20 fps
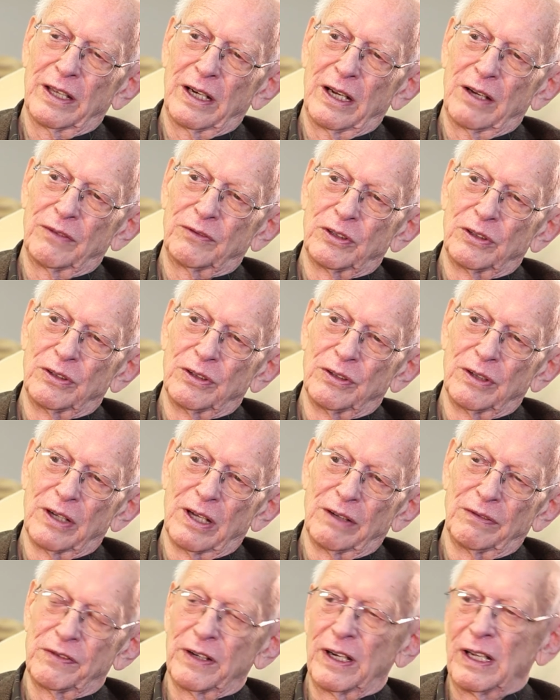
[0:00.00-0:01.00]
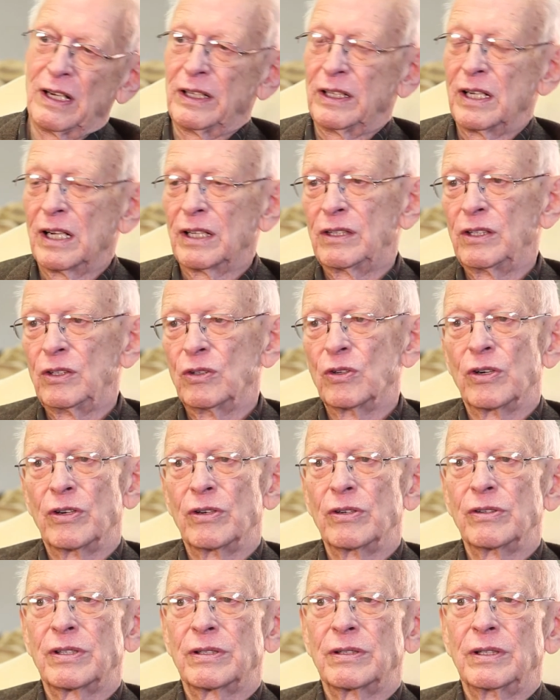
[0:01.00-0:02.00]
afternoon, I finally got the
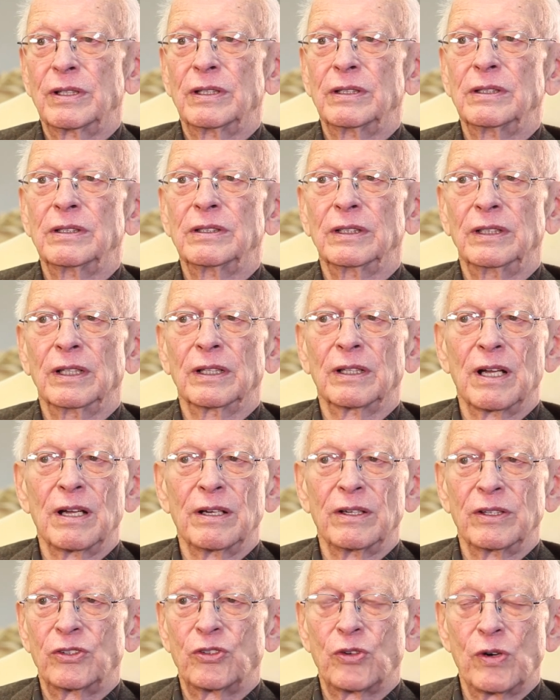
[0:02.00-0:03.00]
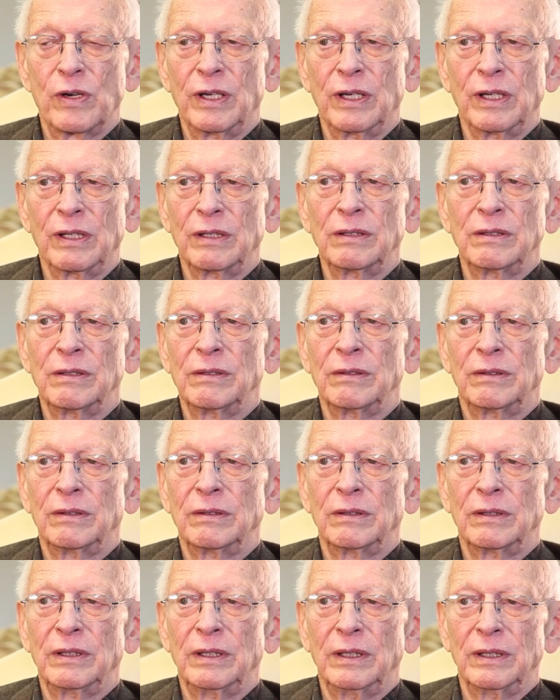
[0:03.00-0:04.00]
orders to get on a train
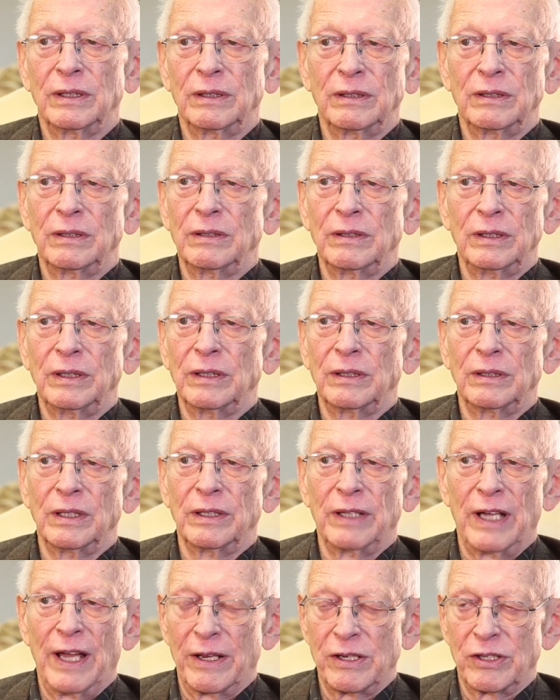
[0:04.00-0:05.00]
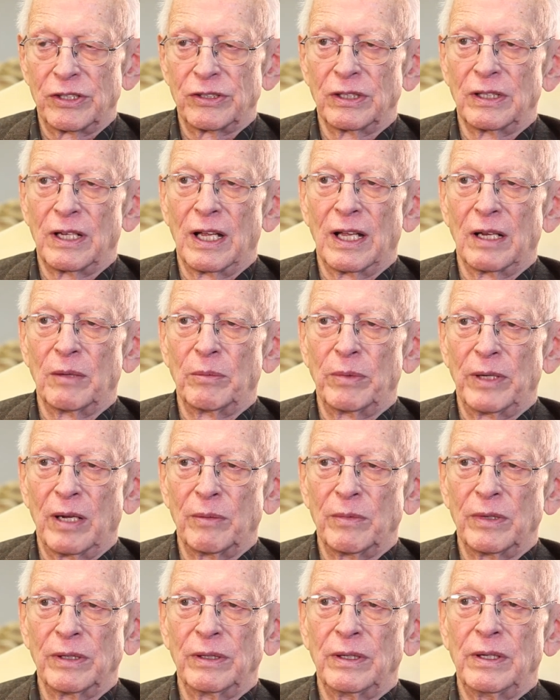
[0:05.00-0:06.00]
in in Anniston,
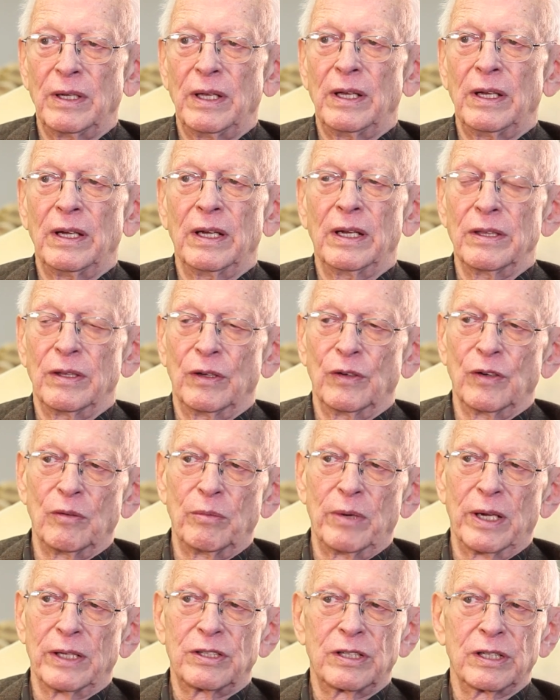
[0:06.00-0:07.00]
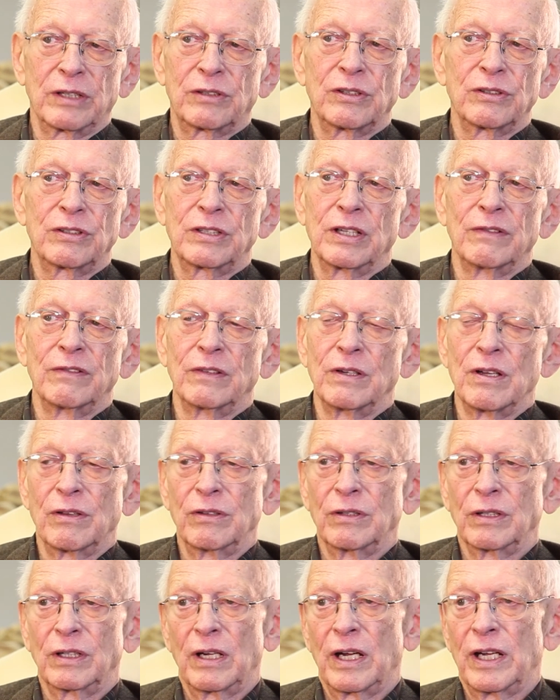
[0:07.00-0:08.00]
Alabama, and there were about six or seven
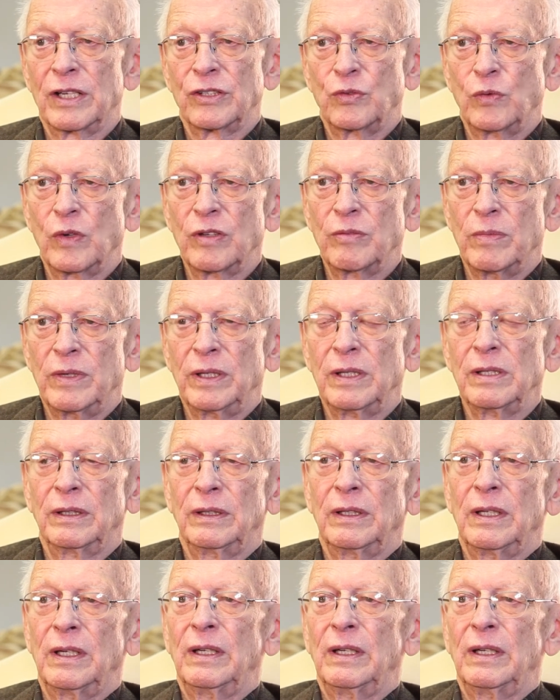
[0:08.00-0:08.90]
other guys with me,